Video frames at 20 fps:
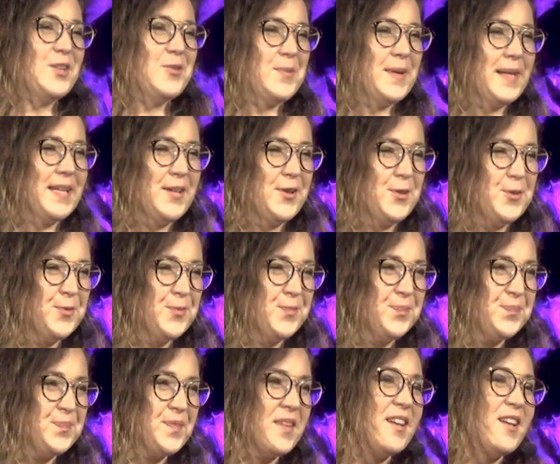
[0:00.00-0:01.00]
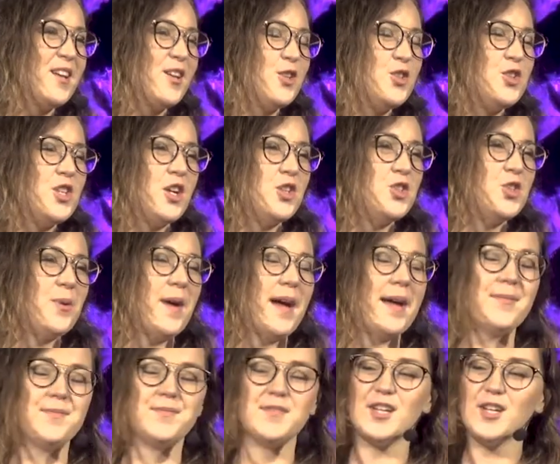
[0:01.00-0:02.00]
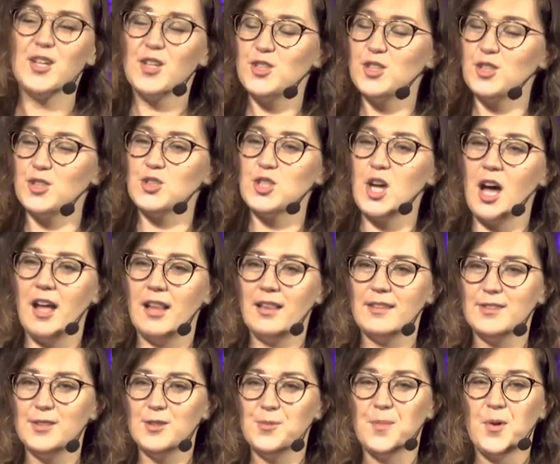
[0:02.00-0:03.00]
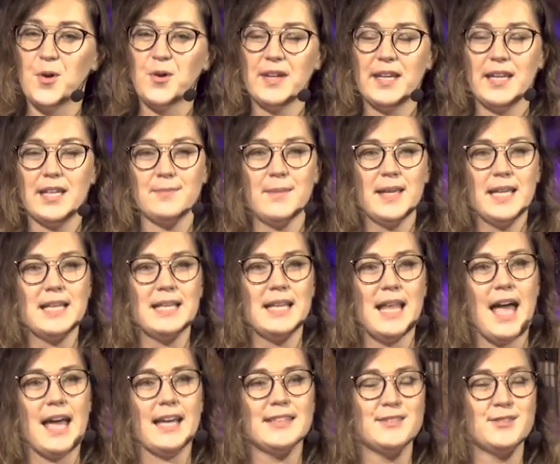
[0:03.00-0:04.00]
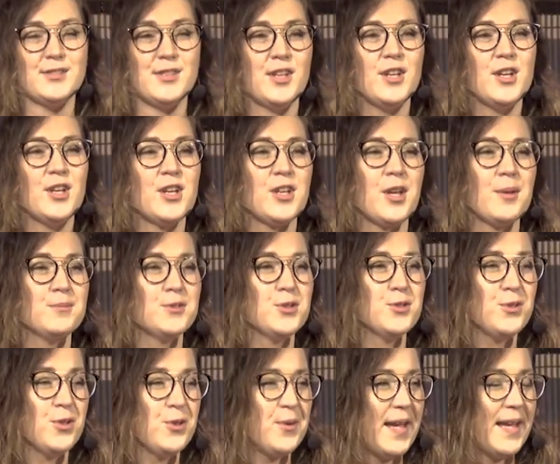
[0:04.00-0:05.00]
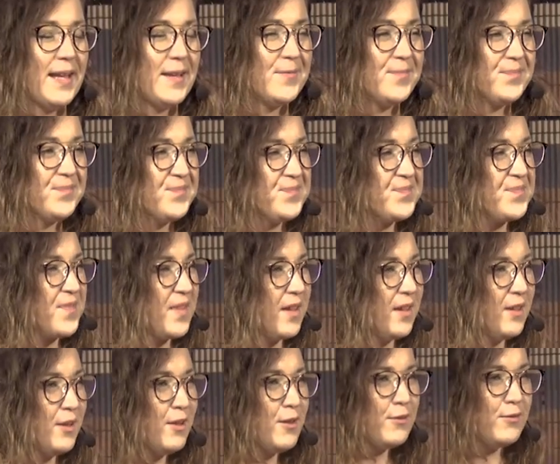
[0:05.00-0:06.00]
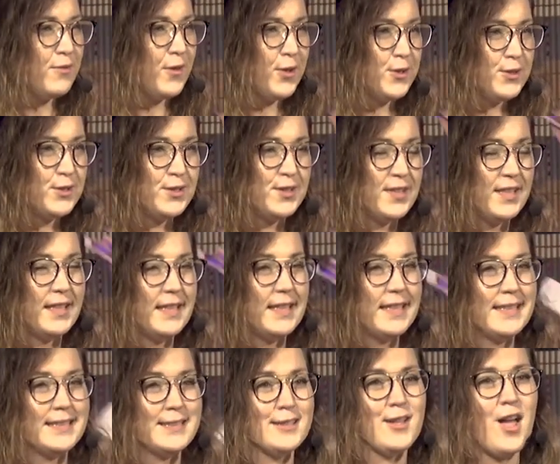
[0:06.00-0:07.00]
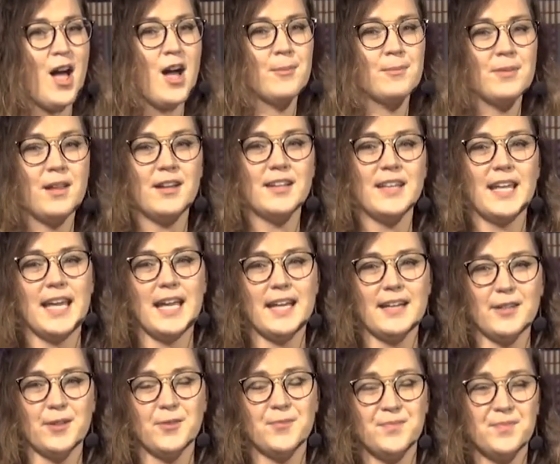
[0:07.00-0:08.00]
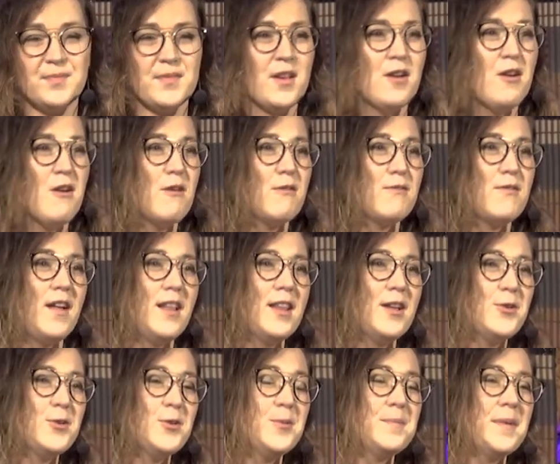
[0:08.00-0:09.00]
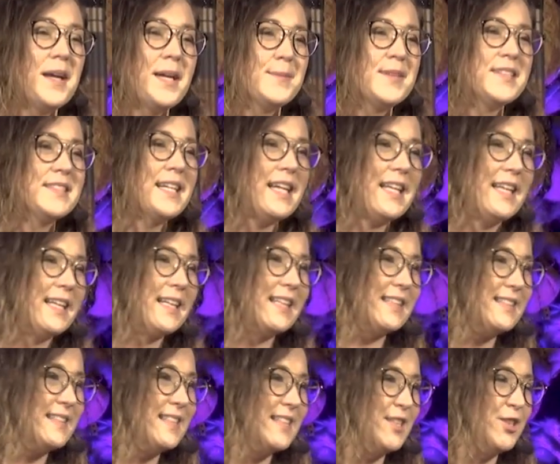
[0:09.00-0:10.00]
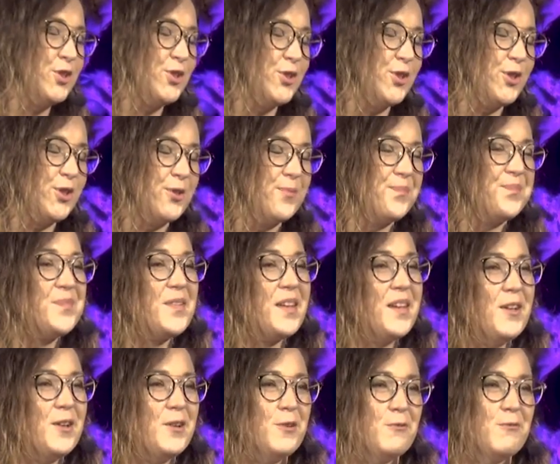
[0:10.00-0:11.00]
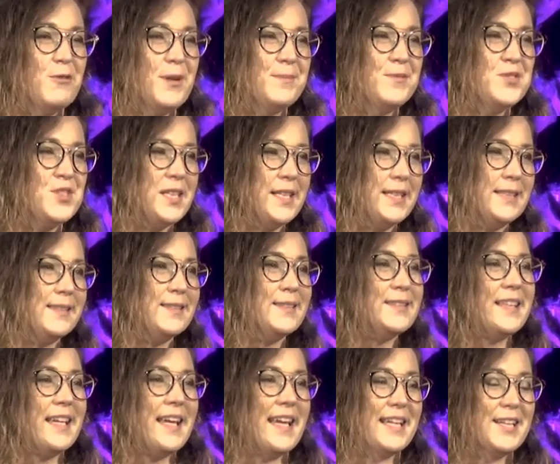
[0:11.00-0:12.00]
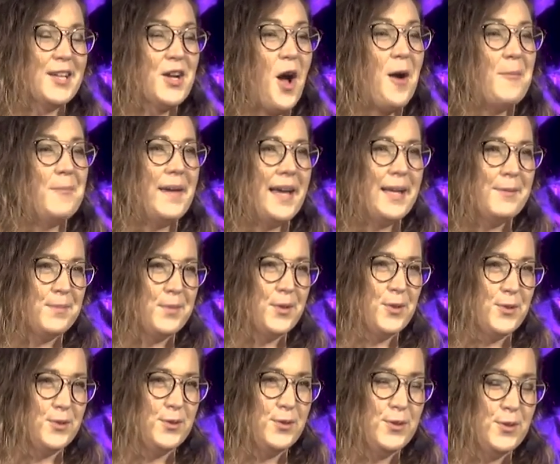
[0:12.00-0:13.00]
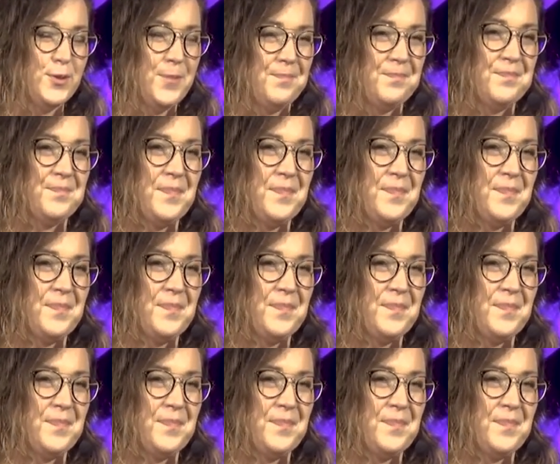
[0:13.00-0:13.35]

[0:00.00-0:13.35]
the window. Joshua, the tallest boy in my class, comes through it. First, his long blonde hair, followed by a Metallica t-shirt, ripped jeans, and combat boots.